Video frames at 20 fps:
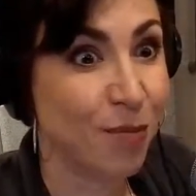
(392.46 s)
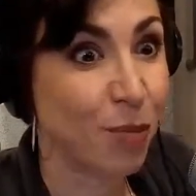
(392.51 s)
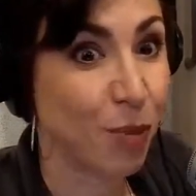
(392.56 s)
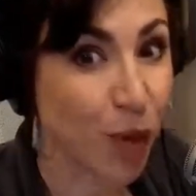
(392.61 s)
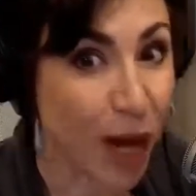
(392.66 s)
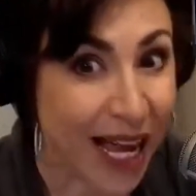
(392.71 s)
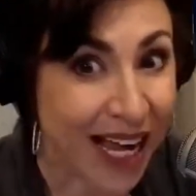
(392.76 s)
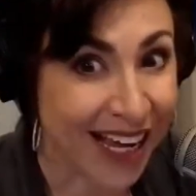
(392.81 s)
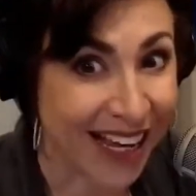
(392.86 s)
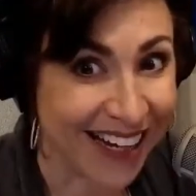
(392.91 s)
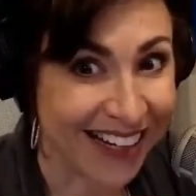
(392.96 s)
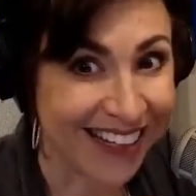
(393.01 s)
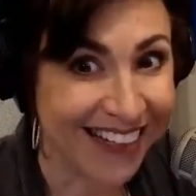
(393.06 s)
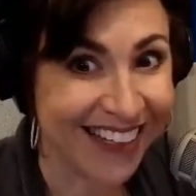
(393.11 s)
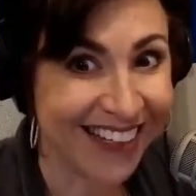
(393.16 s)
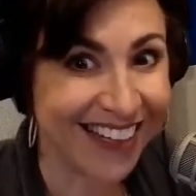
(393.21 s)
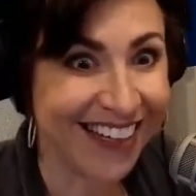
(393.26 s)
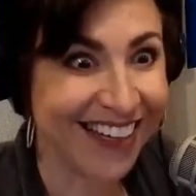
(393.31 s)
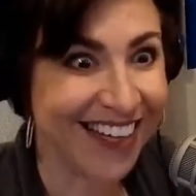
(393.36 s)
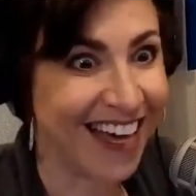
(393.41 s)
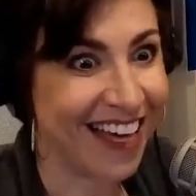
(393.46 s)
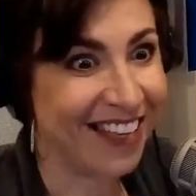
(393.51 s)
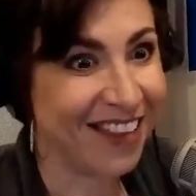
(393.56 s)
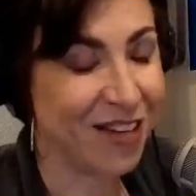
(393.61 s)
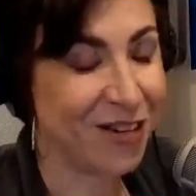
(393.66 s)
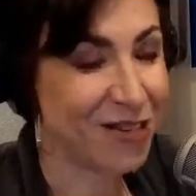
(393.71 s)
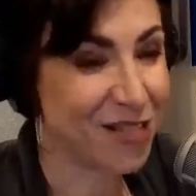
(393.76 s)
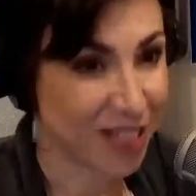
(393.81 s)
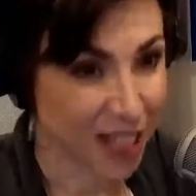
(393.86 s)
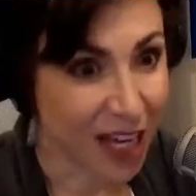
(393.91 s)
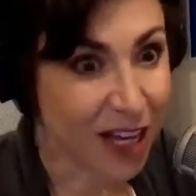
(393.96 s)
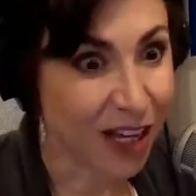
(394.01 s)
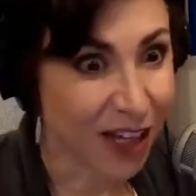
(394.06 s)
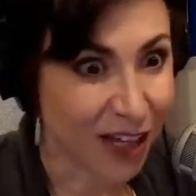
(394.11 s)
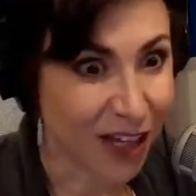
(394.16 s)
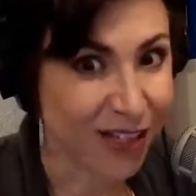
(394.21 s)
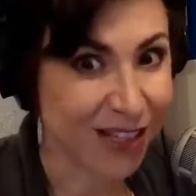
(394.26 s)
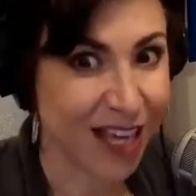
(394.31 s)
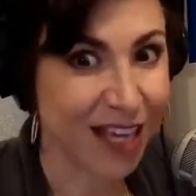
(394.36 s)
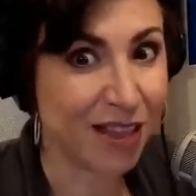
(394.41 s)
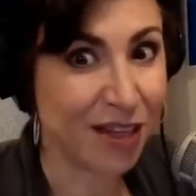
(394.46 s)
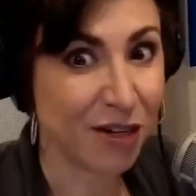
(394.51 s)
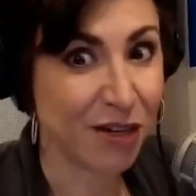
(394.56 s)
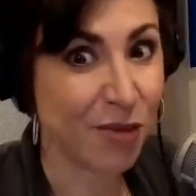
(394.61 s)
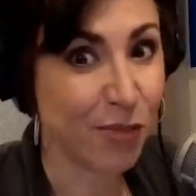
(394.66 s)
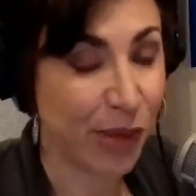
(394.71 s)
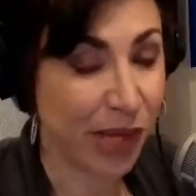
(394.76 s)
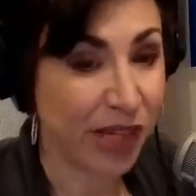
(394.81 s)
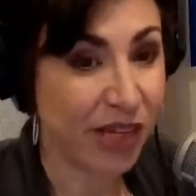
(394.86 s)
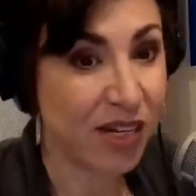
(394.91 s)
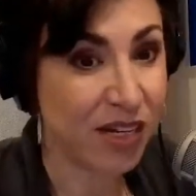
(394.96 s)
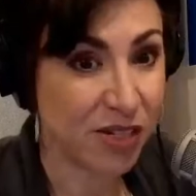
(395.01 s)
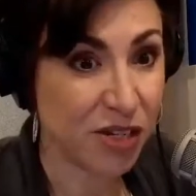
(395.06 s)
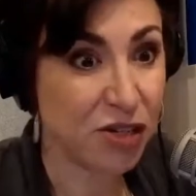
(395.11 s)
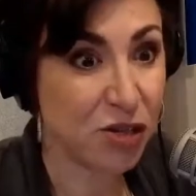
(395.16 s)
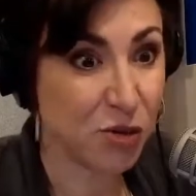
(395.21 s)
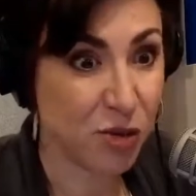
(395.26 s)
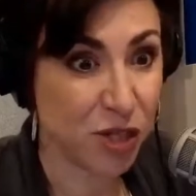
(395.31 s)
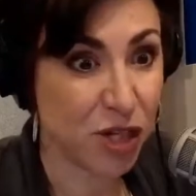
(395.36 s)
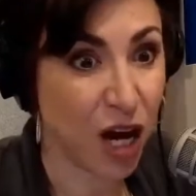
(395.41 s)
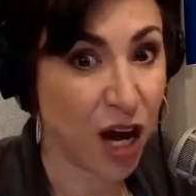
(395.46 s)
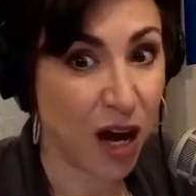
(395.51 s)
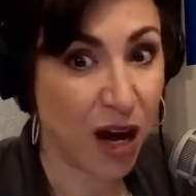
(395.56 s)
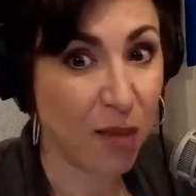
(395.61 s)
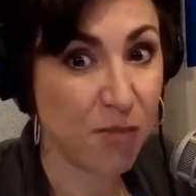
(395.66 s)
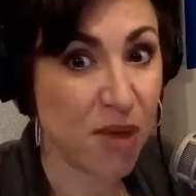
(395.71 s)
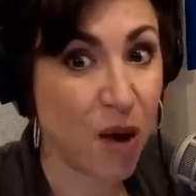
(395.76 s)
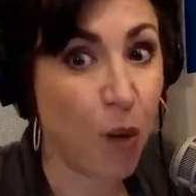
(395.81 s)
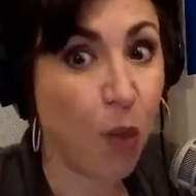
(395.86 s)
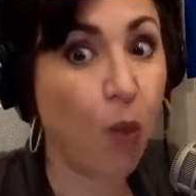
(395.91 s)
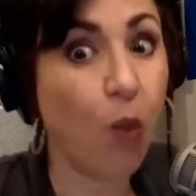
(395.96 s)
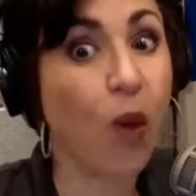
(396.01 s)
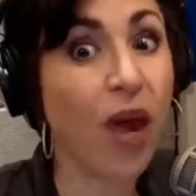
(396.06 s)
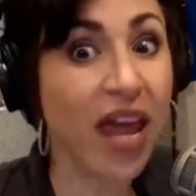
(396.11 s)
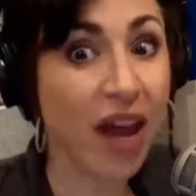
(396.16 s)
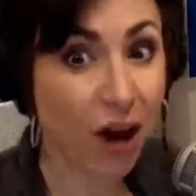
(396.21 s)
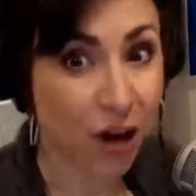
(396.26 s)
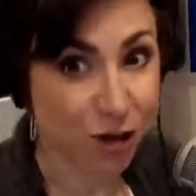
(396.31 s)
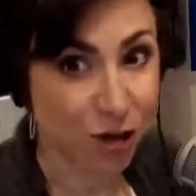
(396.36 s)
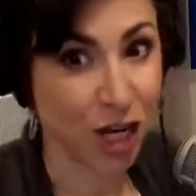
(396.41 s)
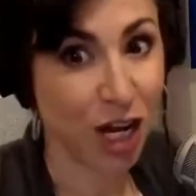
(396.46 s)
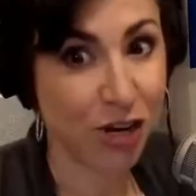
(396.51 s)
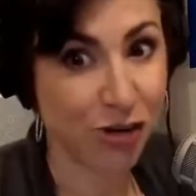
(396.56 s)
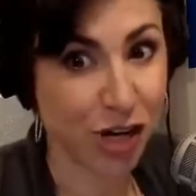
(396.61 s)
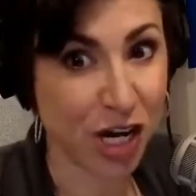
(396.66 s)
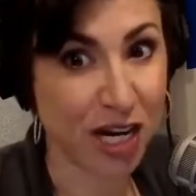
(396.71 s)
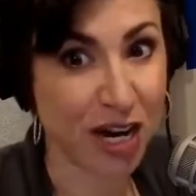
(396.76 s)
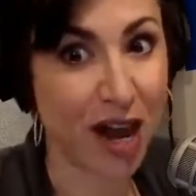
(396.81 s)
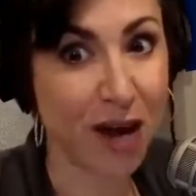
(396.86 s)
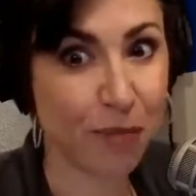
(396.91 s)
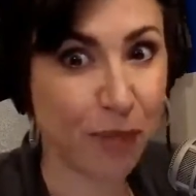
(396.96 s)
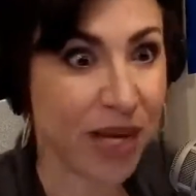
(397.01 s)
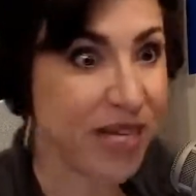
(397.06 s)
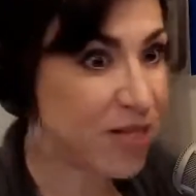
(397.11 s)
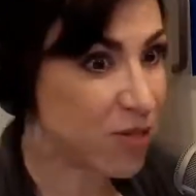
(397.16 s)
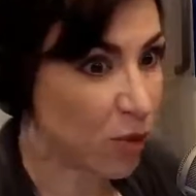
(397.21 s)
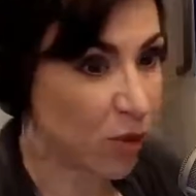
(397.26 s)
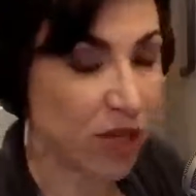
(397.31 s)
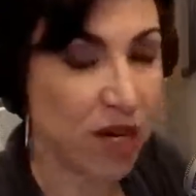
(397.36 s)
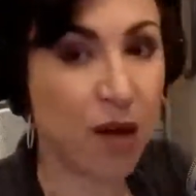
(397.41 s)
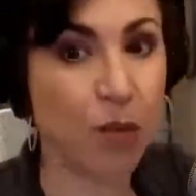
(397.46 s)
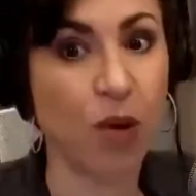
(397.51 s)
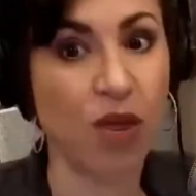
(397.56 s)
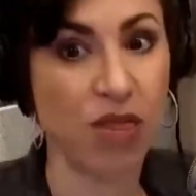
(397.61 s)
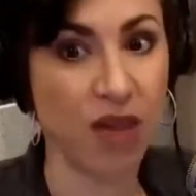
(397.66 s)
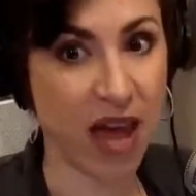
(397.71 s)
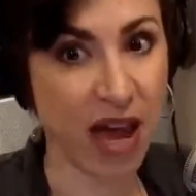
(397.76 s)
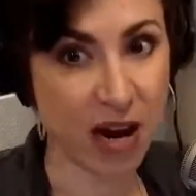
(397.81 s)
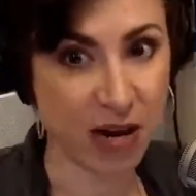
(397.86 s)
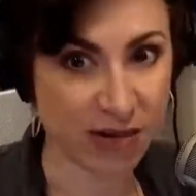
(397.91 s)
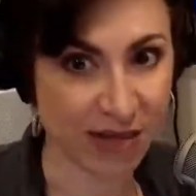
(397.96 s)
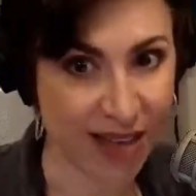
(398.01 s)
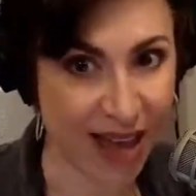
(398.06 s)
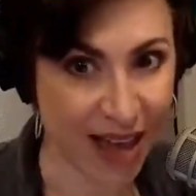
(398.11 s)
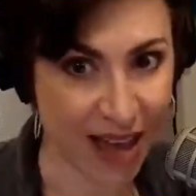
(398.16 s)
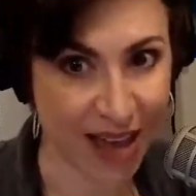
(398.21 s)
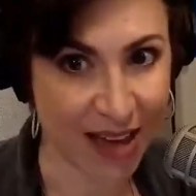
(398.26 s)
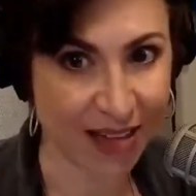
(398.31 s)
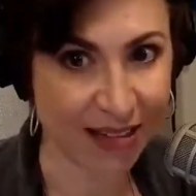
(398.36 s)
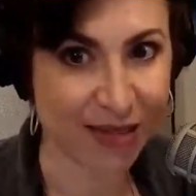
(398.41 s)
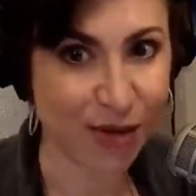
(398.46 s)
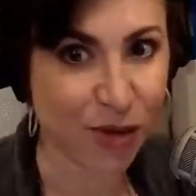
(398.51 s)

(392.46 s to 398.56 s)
brain and their skills and their ability to do a job that we are judging, not based solely on what they are saying.